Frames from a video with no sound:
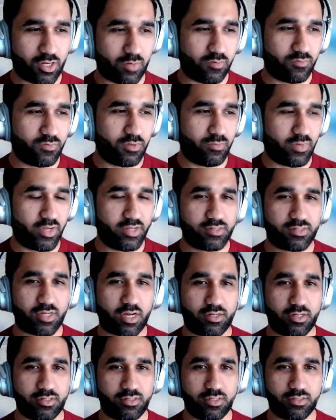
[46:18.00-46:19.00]
top of the mind
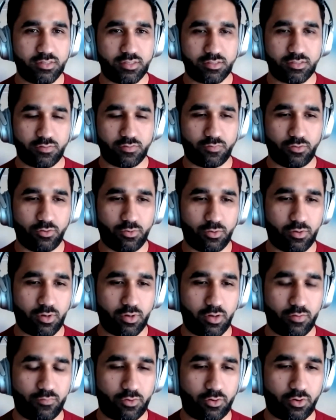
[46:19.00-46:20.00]
strategies is if you
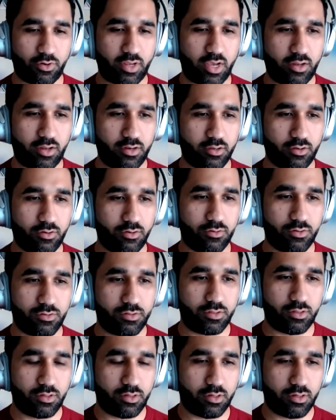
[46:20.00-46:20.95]
uh, for organic growth,